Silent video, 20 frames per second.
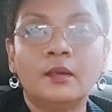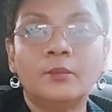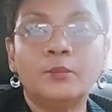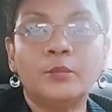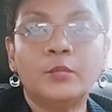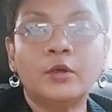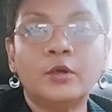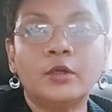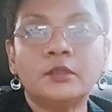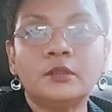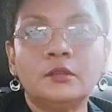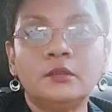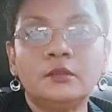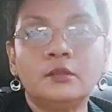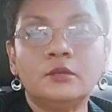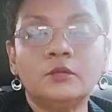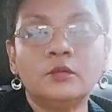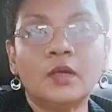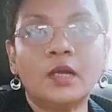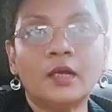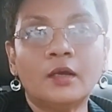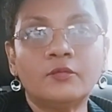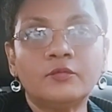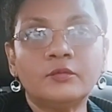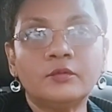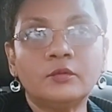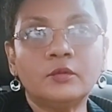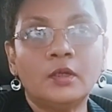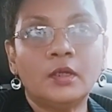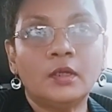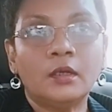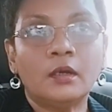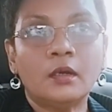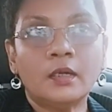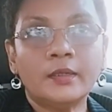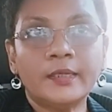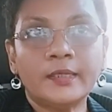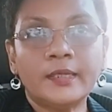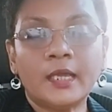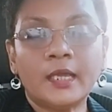But you have to,
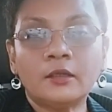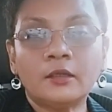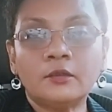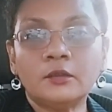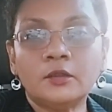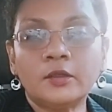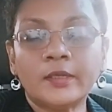or they can,